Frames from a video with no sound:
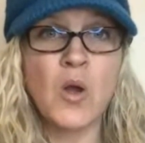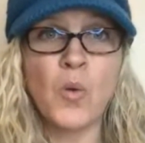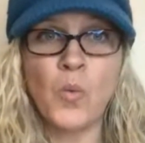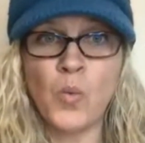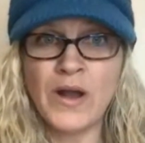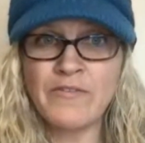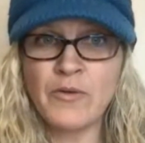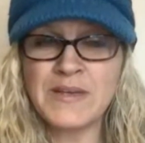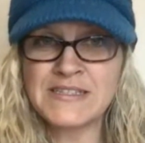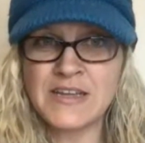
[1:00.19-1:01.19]
One of
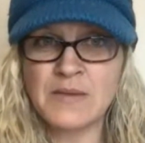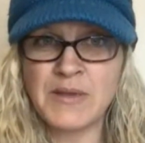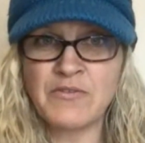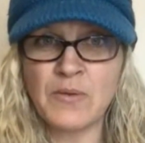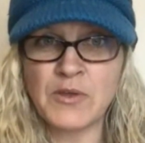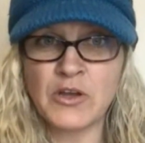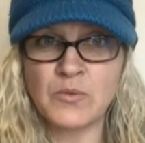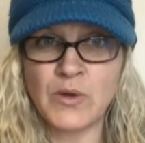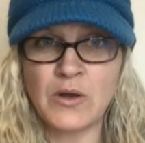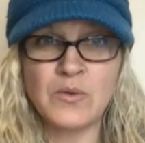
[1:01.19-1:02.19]
them is going to be from the
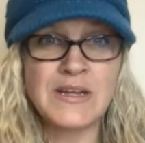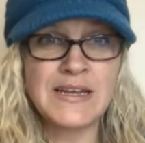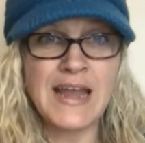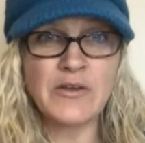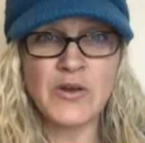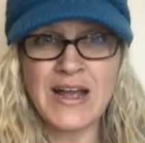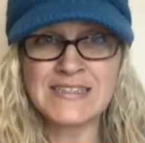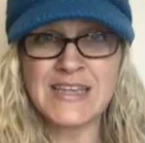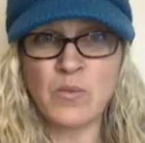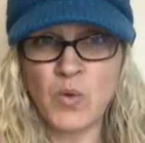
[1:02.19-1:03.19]
Goodwill. Now you're
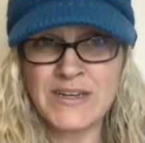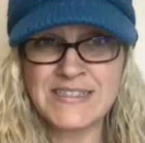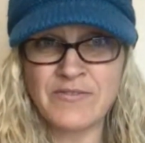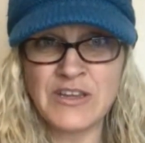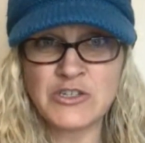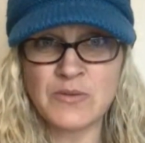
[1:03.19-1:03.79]
asking, what is a featured